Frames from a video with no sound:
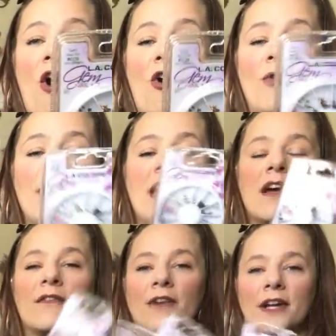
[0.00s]
home.
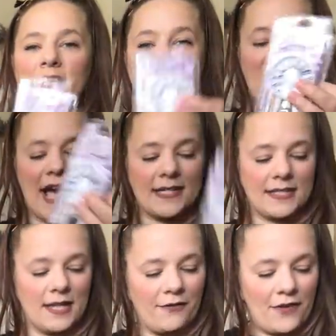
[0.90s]
Fun to jazz
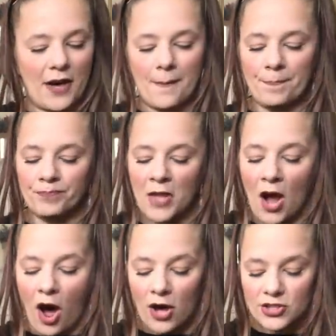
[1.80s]
stuff up.
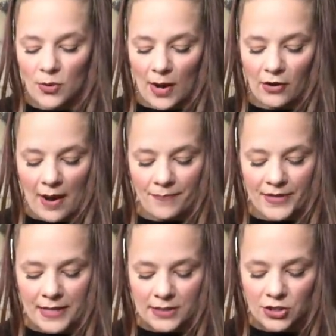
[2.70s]
Also, I grabbed
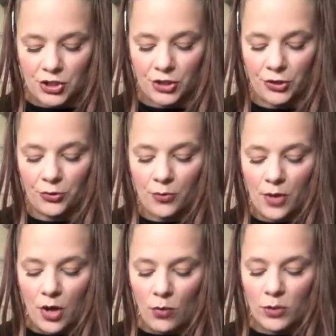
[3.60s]
these 2,
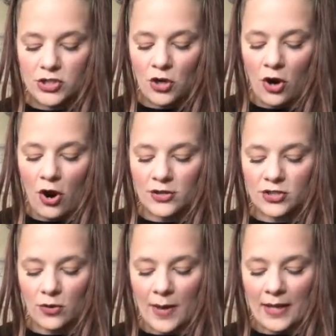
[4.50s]
which are
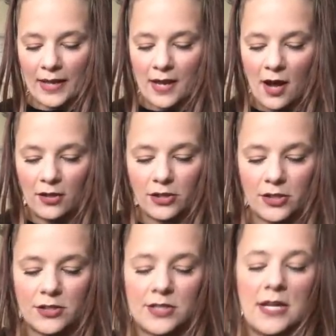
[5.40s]
also LA
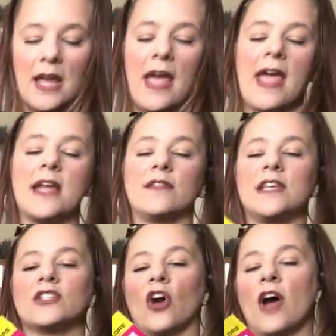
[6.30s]
Colors. And
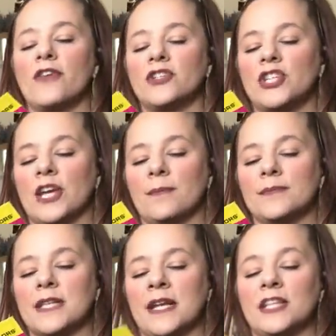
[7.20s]
these are other
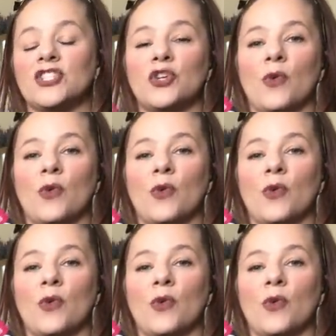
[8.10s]
gems, and it's